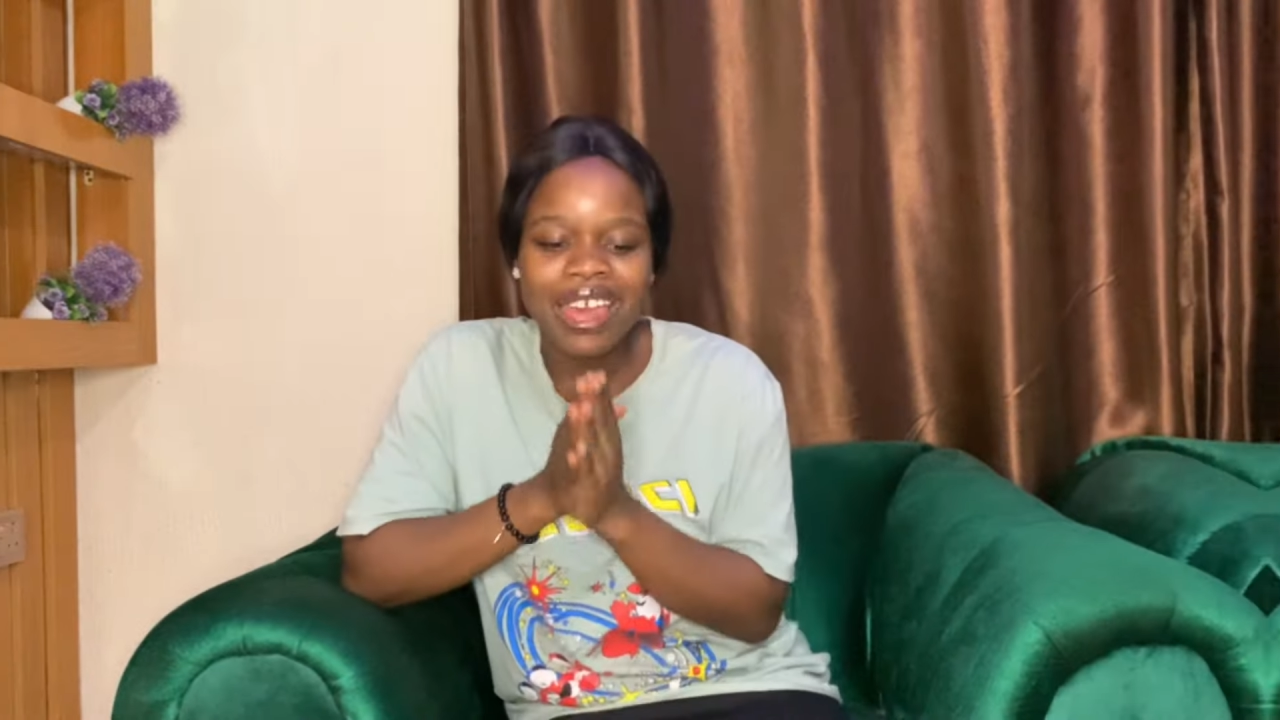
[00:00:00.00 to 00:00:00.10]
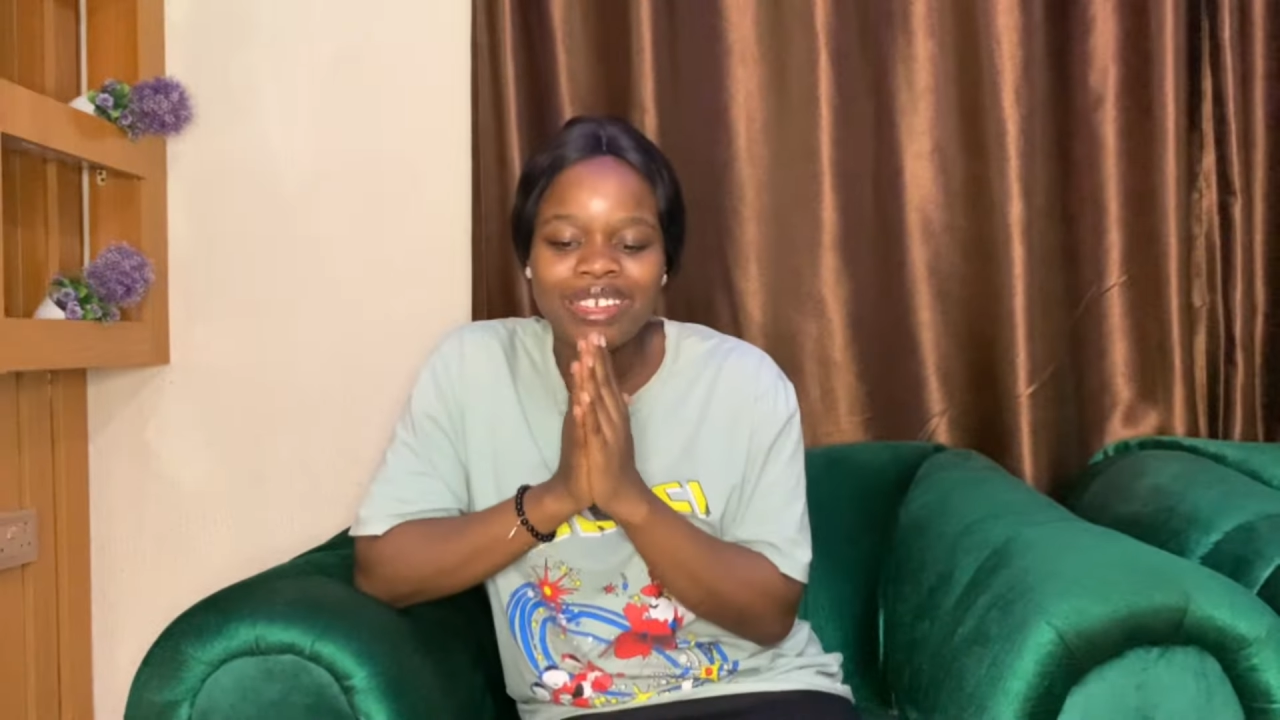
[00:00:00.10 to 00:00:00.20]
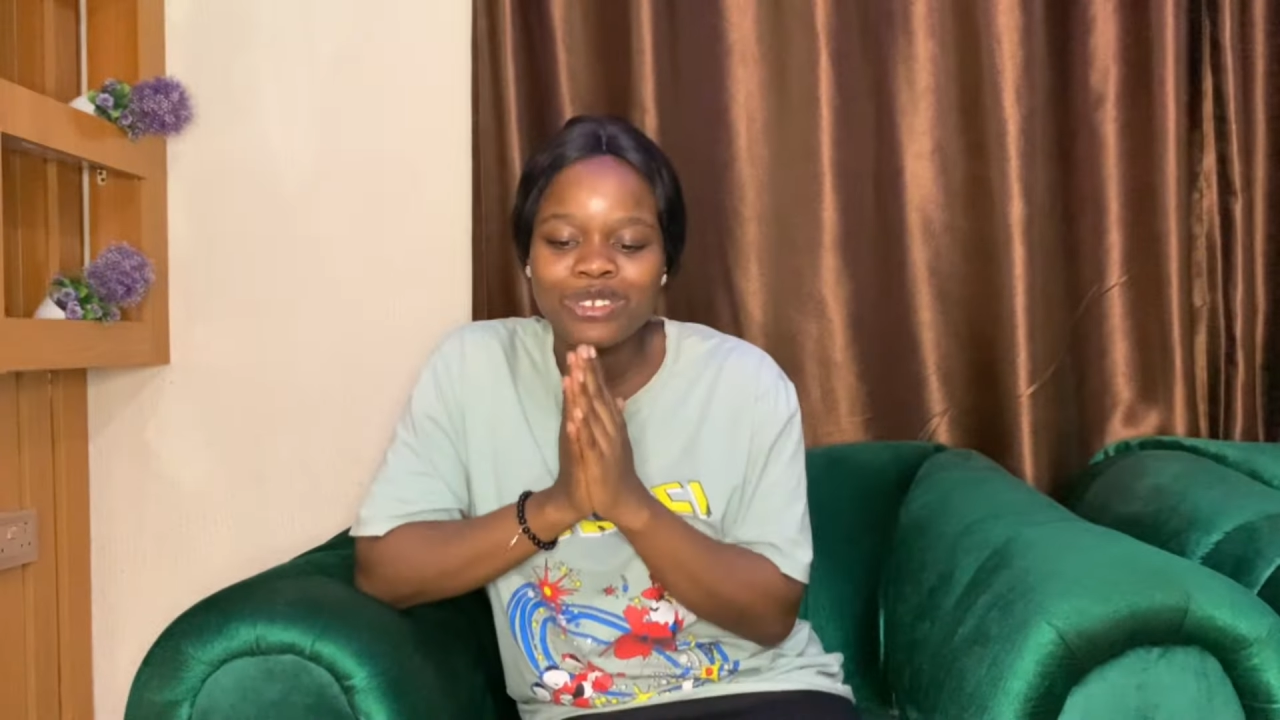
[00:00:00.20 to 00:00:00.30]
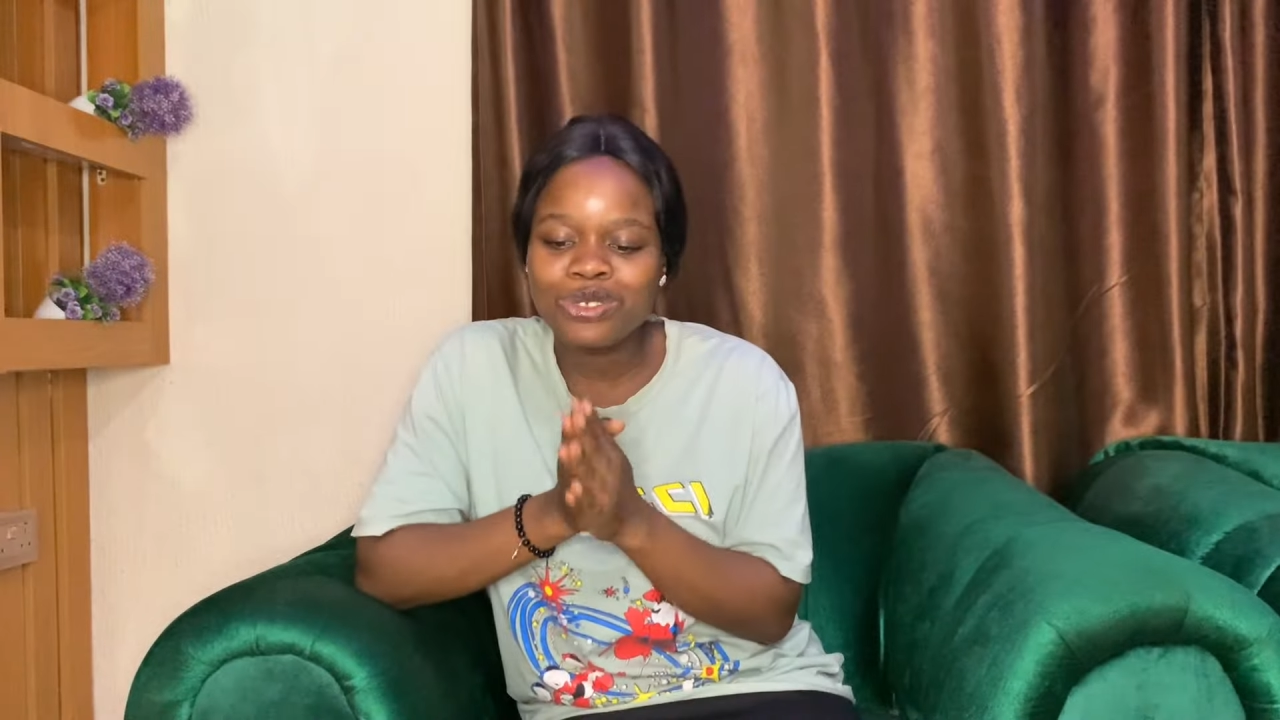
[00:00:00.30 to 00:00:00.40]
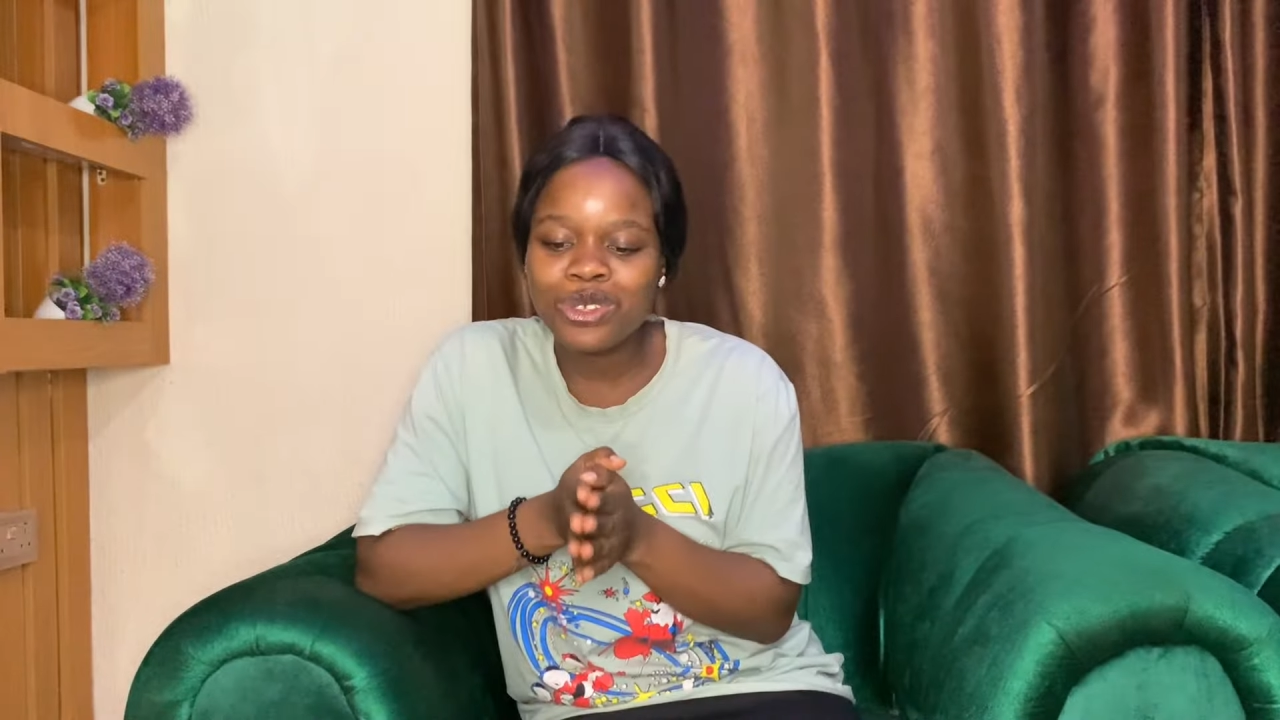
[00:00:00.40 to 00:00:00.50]

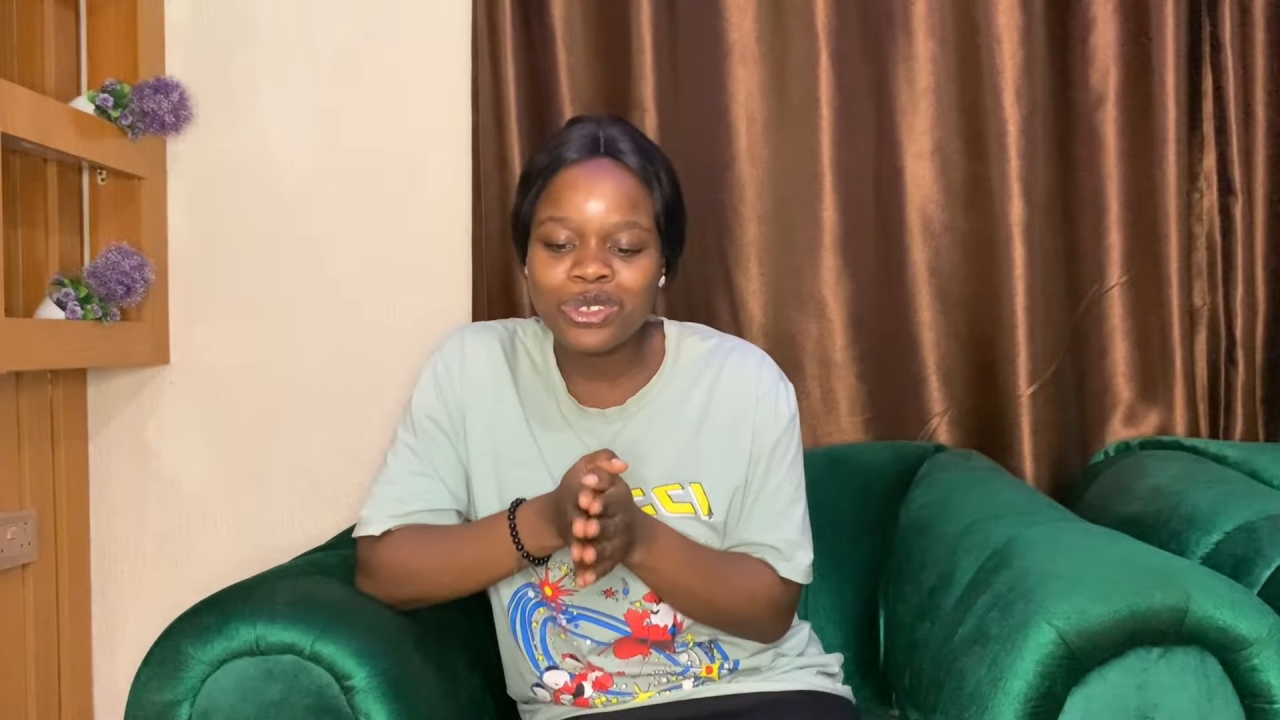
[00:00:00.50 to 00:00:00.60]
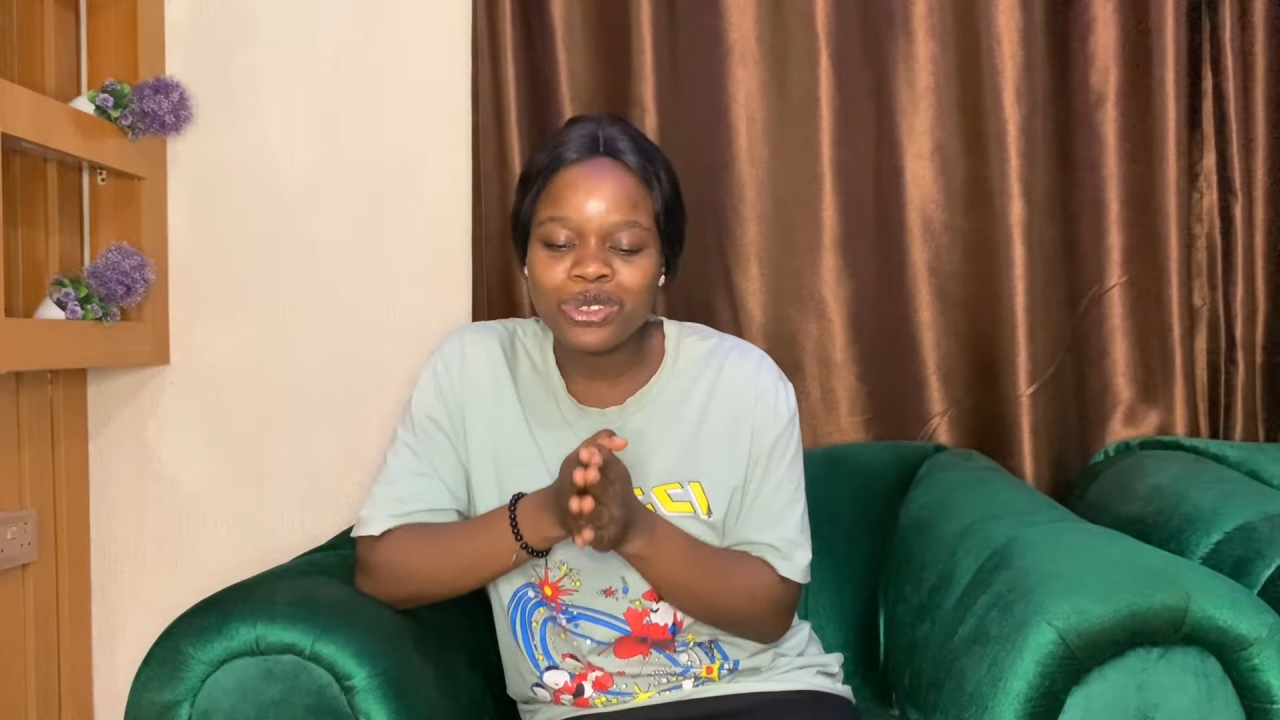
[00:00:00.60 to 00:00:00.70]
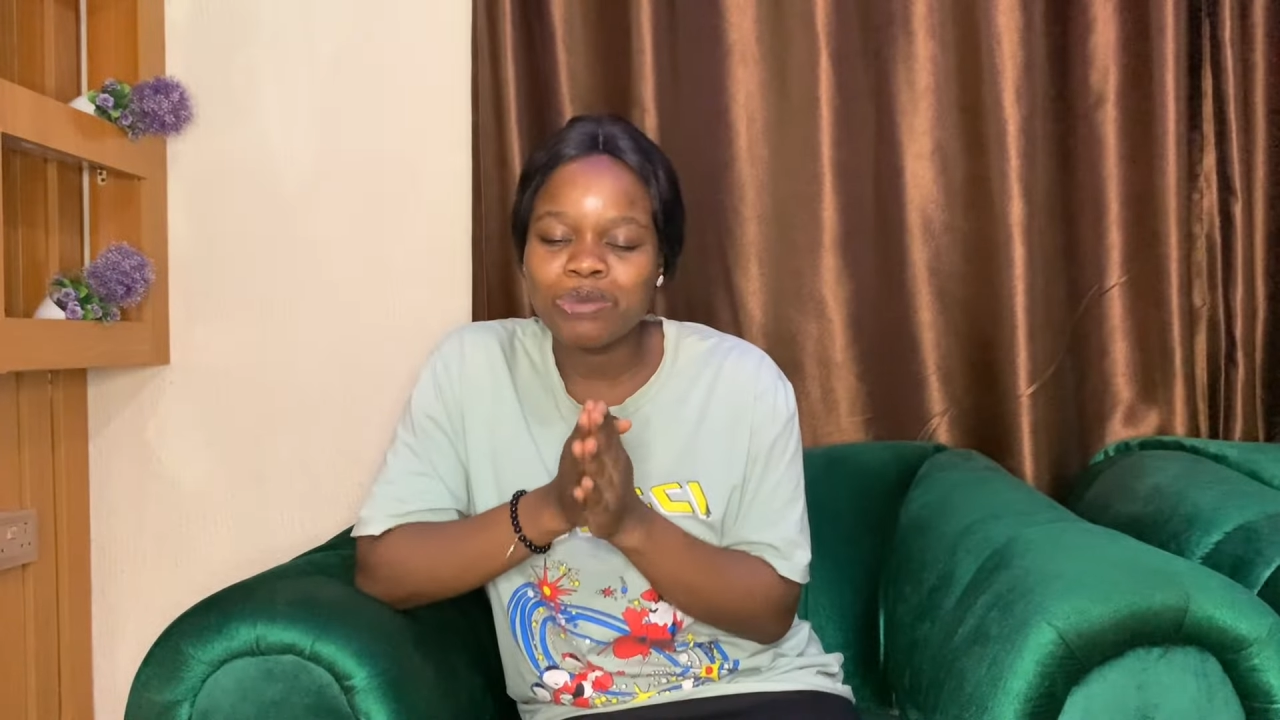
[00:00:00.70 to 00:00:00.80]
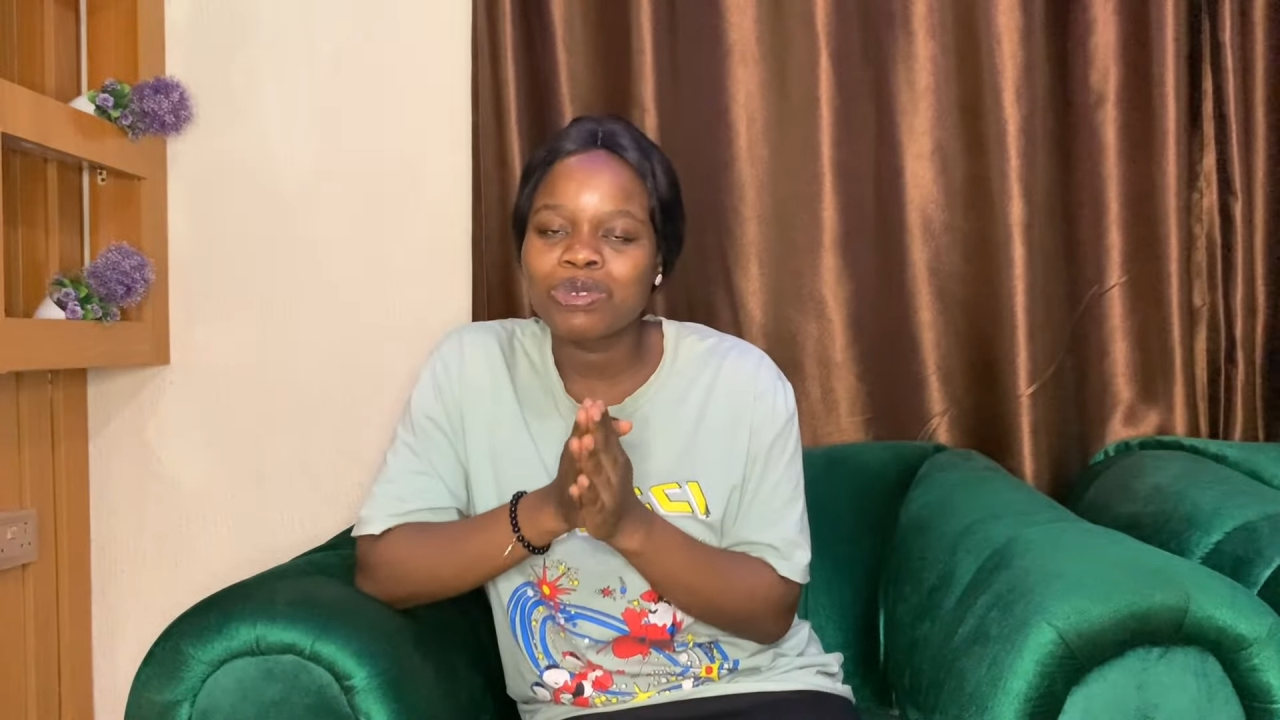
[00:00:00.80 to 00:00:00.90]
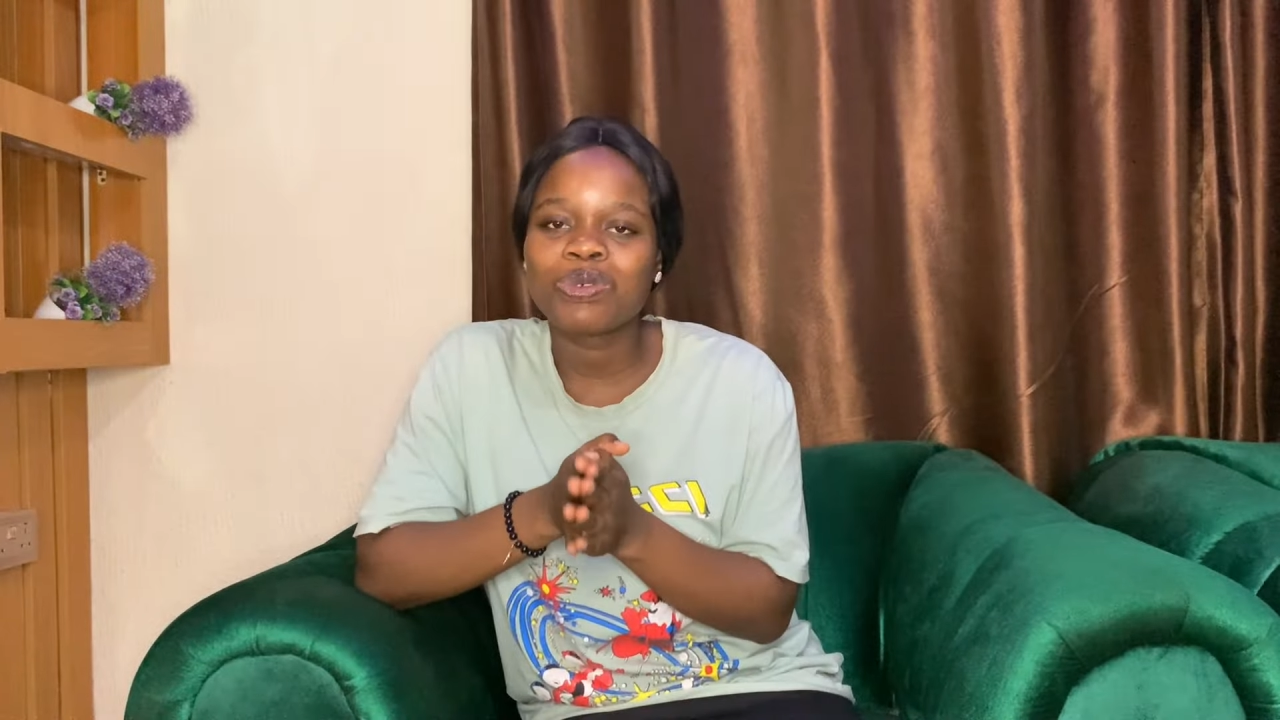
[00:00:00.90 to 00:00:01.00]
And you know
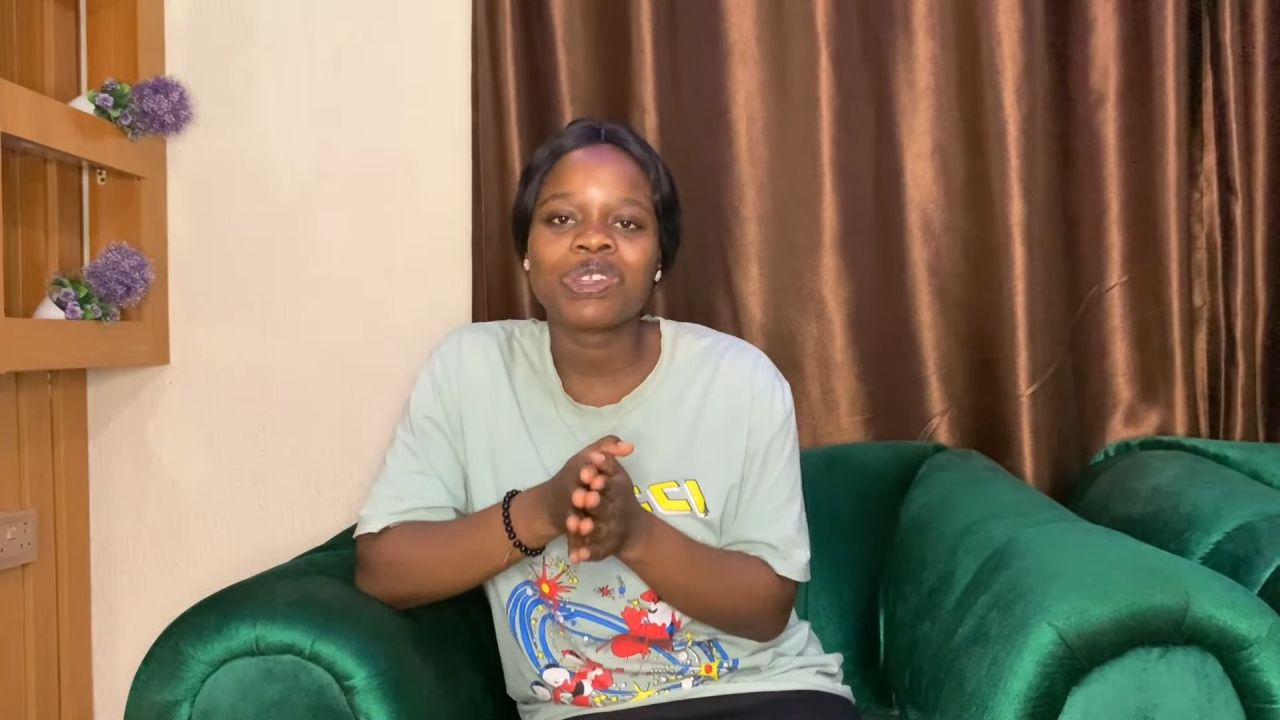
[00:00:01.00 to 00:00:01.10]
YouTube is